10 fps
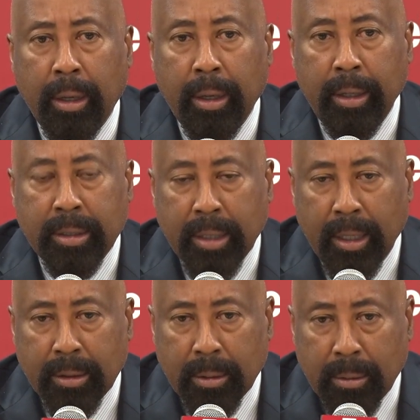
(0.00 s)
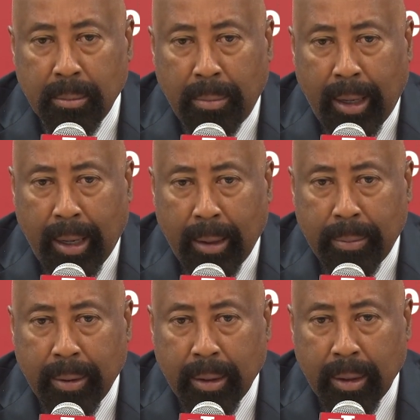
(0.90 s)
He says,
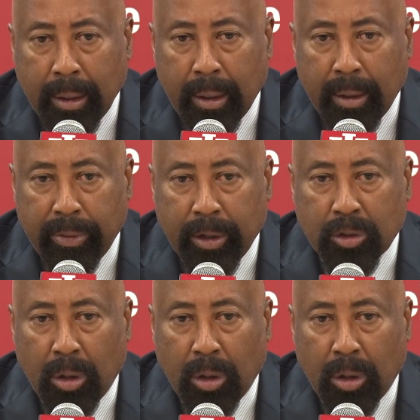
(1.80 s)
Bob, there's